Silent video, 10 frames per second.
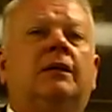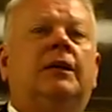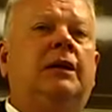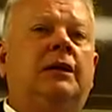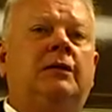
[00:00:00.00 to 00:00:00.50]

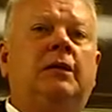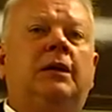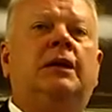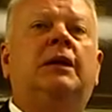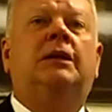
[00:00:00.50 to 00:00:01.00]
the
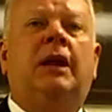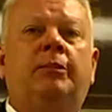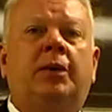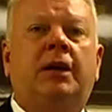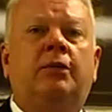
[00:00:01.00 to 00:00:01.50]

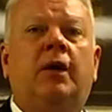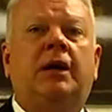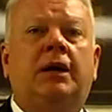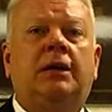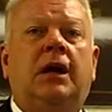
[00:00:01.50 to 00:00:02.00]
deputy
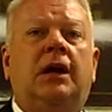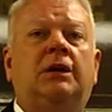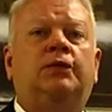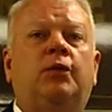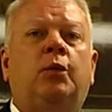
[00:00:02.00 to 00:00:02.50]

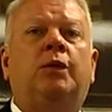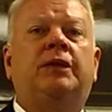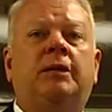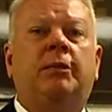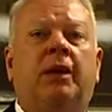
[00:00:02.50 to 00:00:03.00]
recognized with
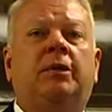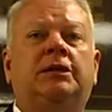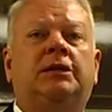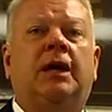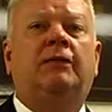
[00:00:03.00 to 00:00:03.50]
the public
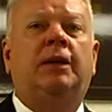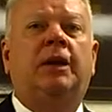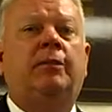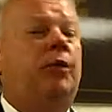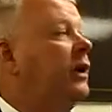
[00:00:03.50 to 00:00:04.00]
safety
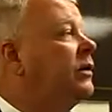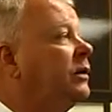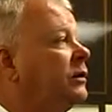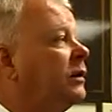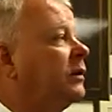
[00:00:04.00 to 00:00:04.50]

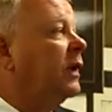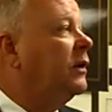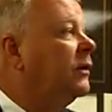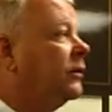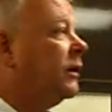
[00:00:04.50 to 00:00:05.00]
operations. And thank
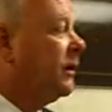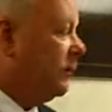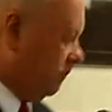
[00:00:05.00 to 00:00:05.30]
you, Lieutenant.